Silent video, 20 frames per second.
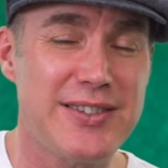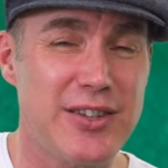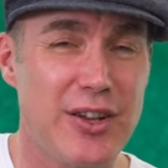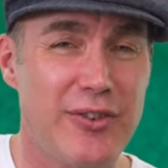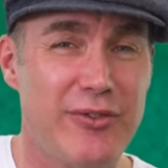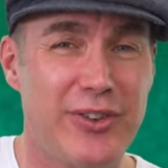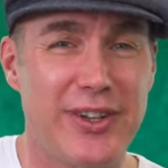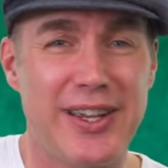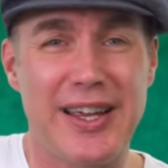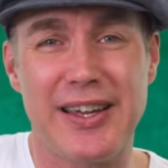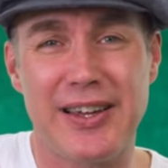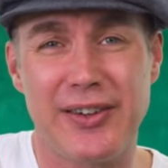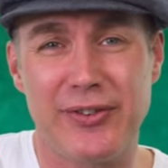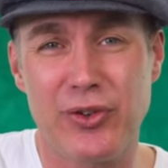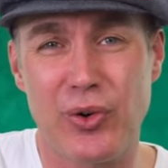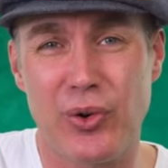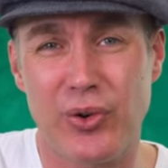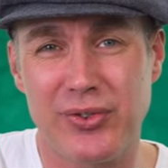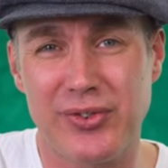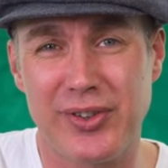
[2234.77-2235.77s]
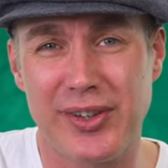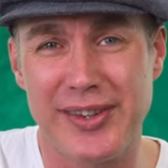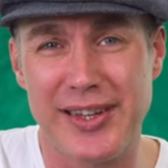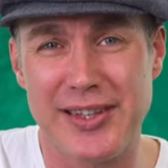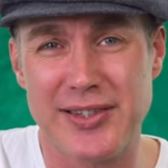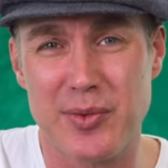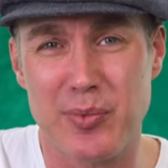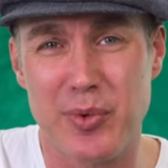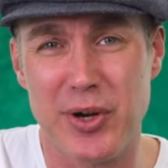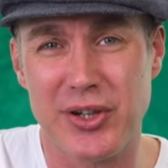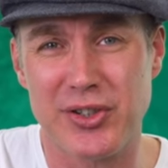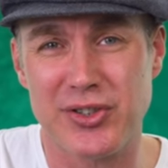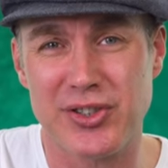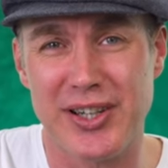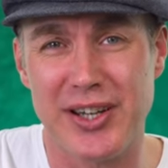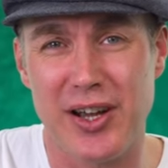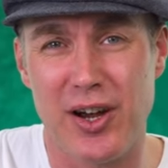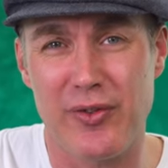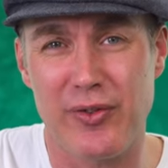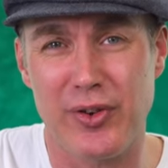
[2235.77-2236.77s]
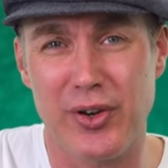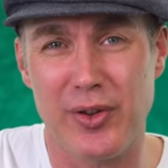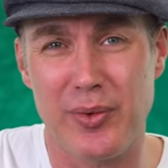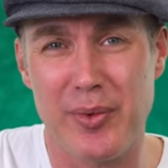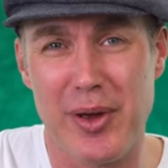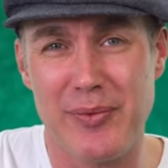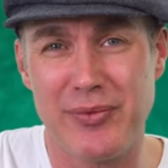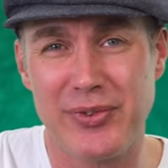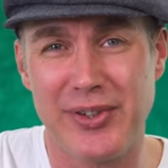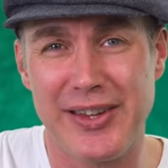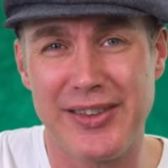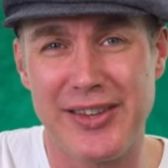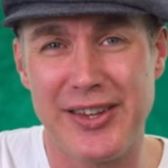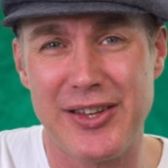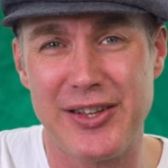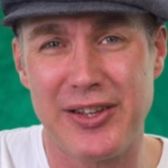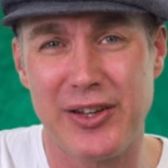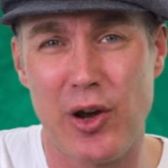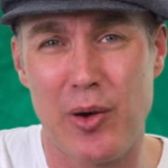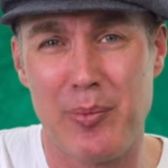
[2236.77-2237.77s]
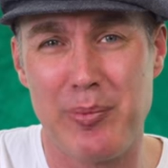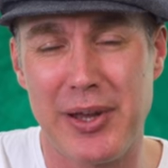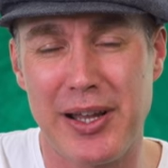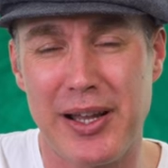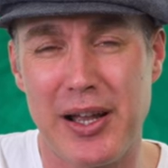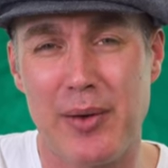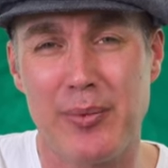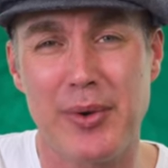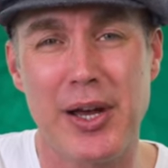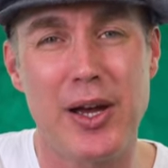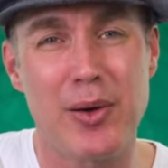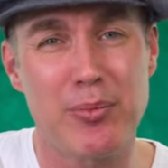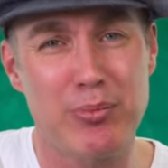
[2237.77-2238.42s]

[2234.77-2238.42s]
Don't forget, of course, that there's a worksheet over on the website that you can go and pick up.